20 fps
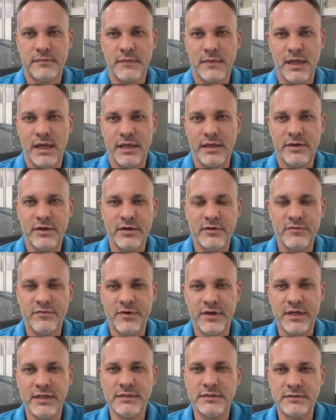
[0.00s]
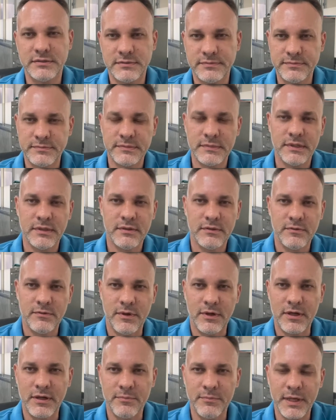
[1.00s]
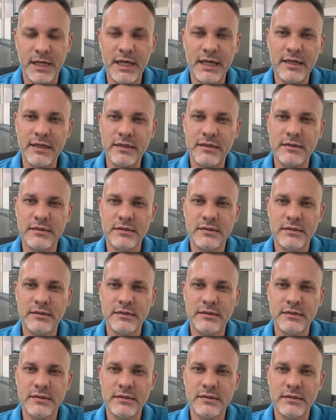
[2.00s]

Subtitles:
Hi grade 3s, welcome back.